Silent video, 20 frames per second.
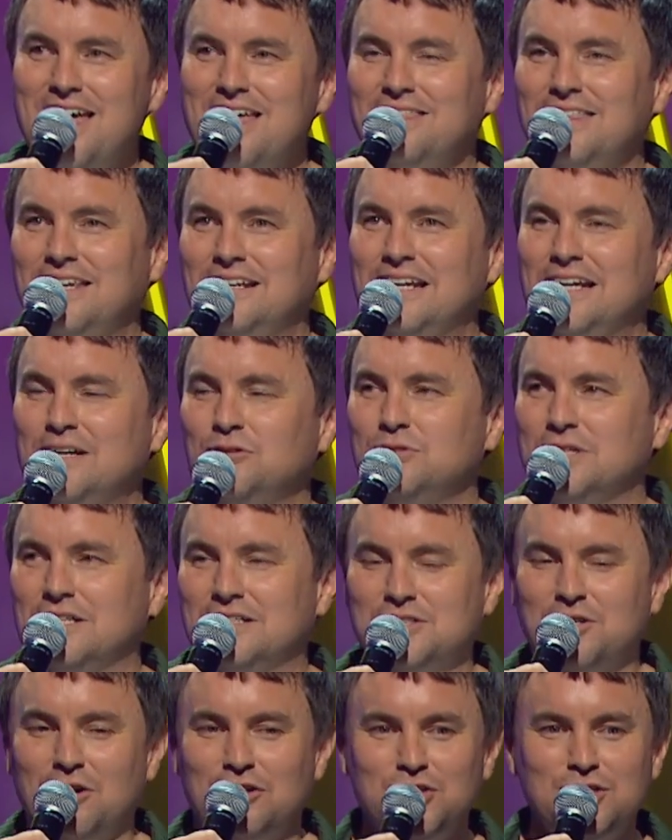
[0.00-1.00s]
Then Hilton,
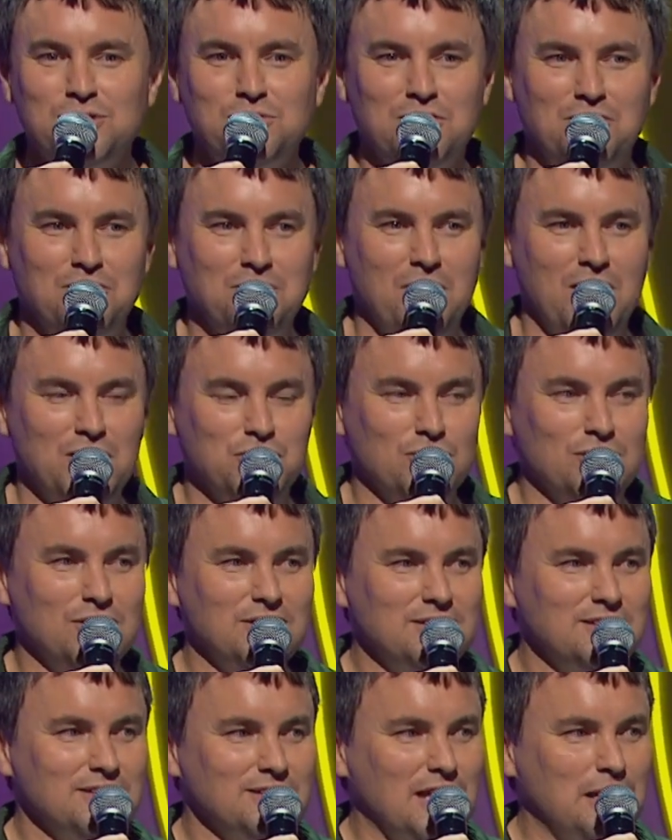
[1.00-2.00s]
so I just want to remind you,
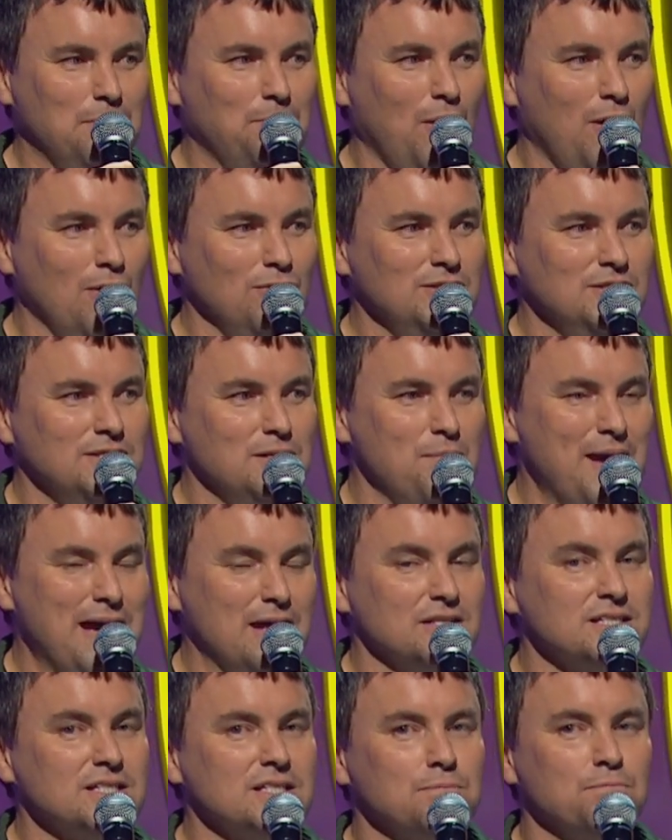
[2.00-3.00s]
this is a post
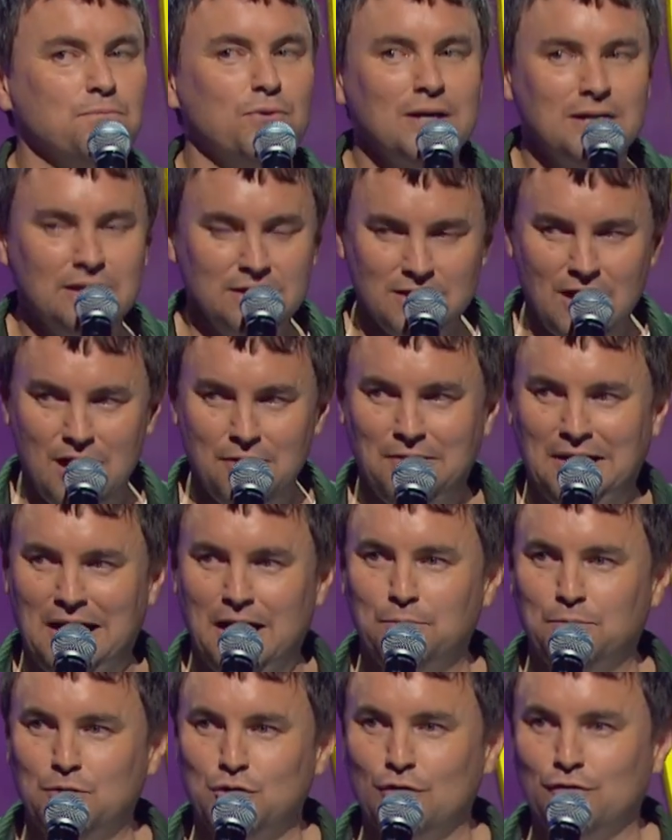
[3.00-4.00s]
about springtime and
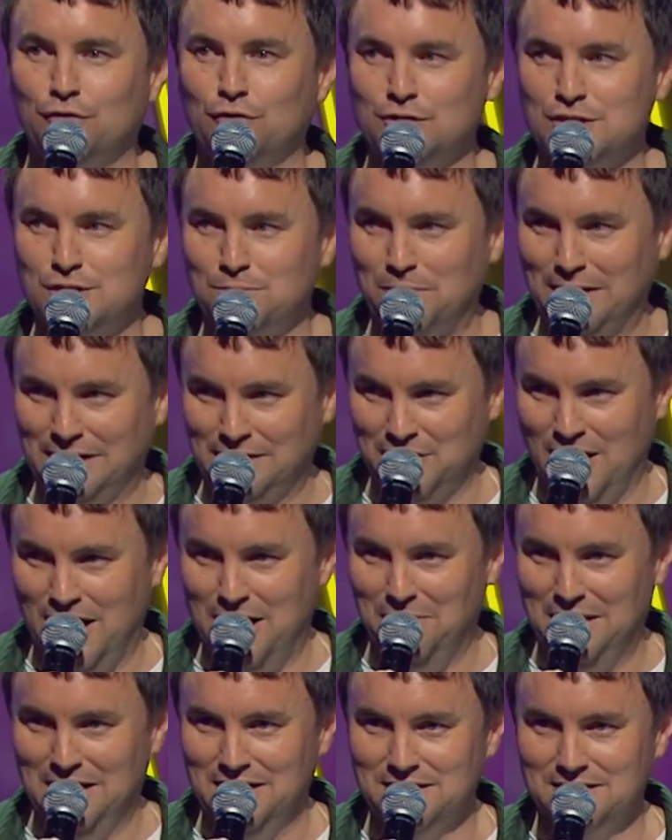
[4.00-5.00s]
how beautiful
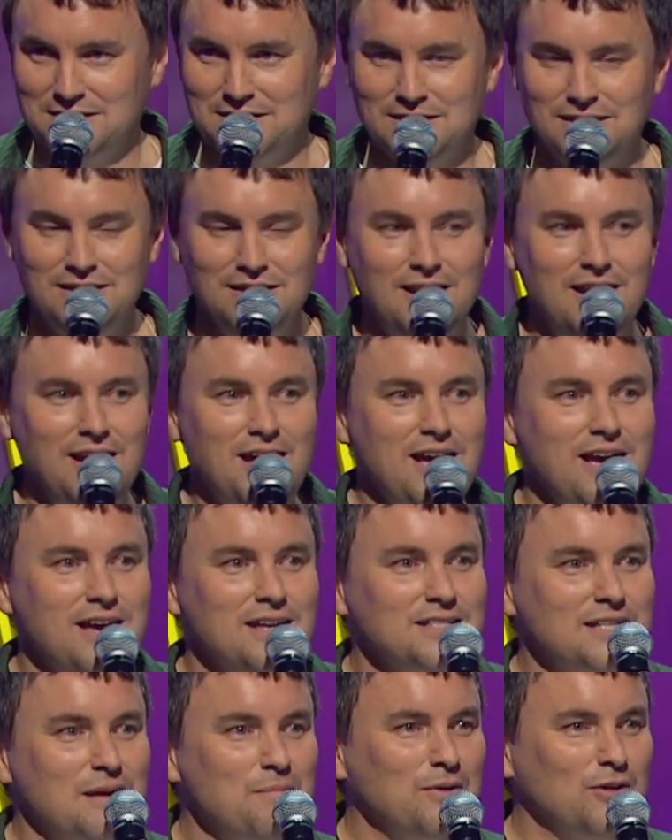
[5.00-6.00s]
springtime is.
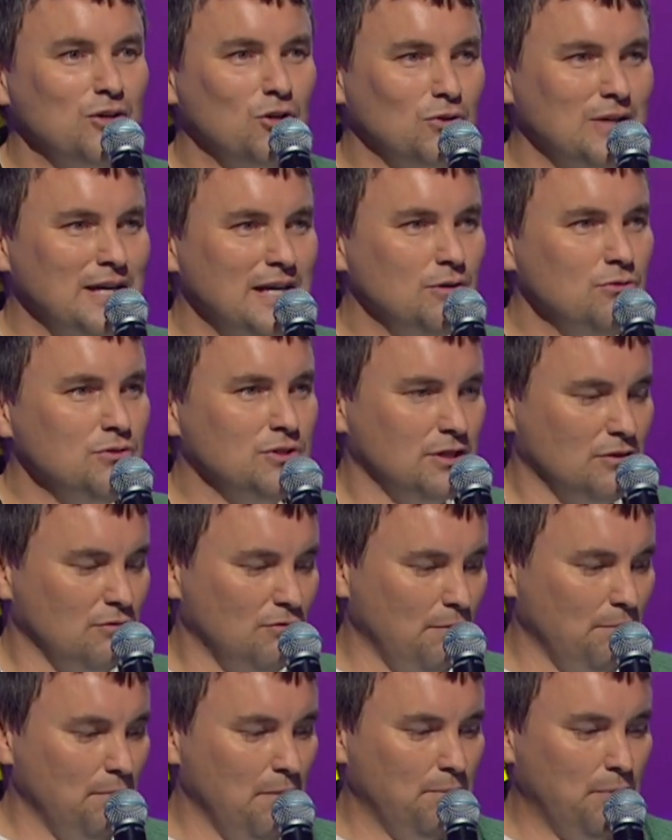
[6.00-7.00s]
Someone called
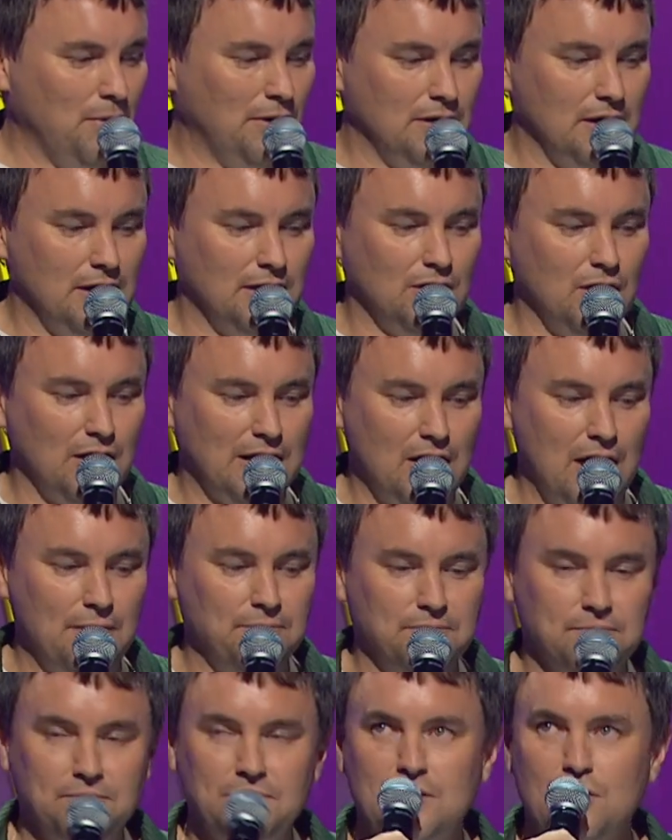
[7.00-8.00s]
Hilton
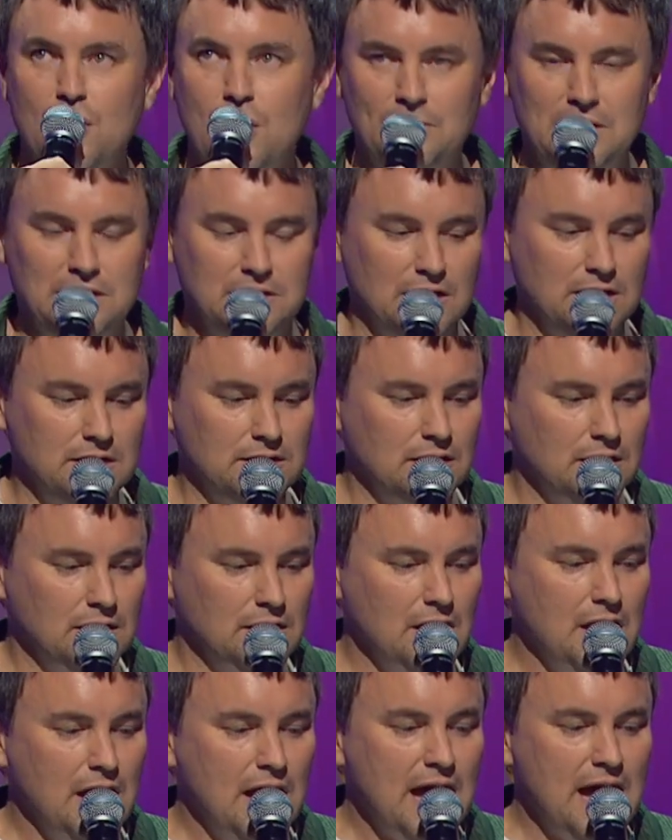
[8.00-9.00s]
commented,
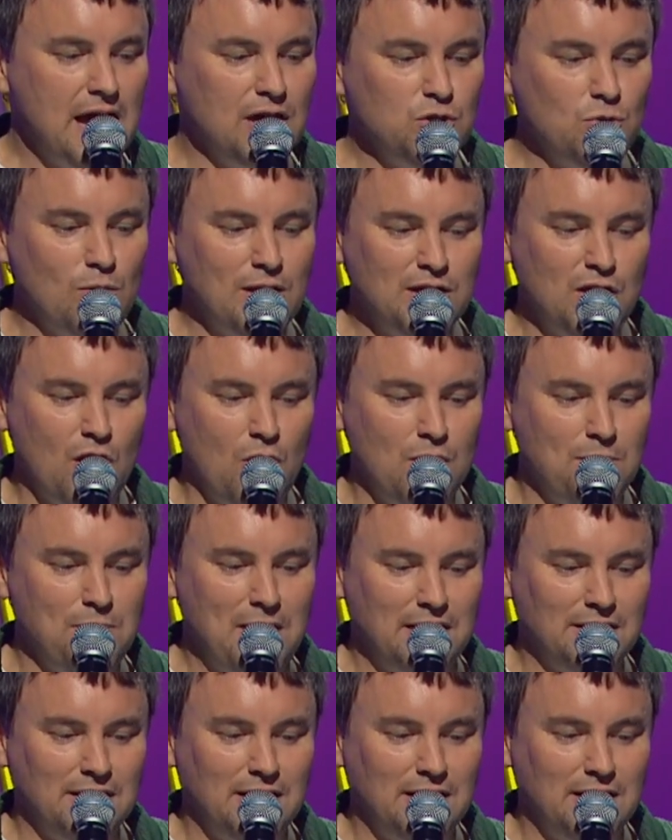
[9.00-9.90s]
"How do I go about